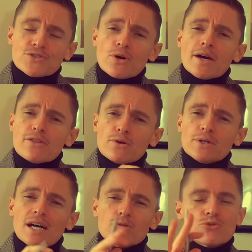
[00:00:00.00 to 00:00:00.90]
So I
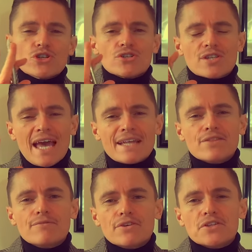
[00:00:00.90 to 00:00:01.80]
thought I would just
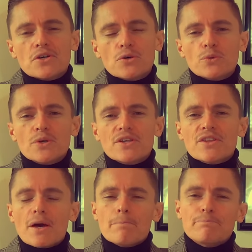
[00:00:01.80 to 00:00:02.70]
end the video
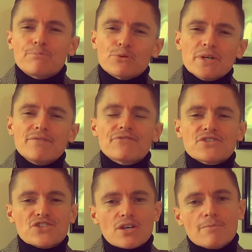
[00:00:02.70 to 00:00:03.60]
with a brief
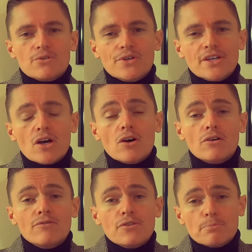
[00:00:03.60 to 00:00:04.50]
summary
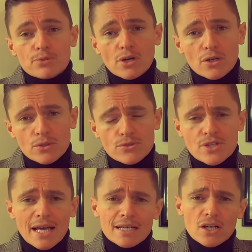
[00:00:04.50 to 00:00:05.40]
of the
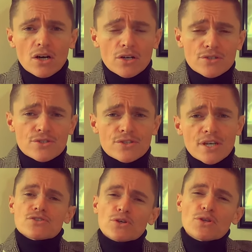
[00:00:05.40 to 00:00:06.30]
pros and
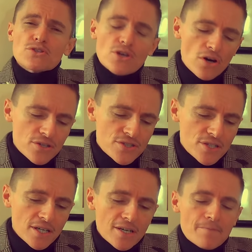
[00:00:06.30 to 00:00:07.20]
cons. So the
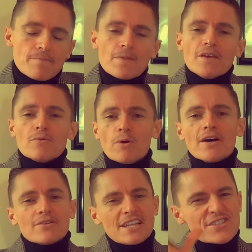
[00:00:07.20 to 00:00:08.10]
Doxa,
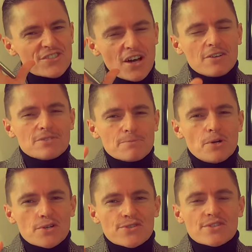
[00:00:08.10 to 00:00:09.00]
well, let's start with
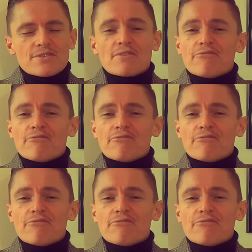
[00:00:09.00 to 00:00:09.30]
the positives.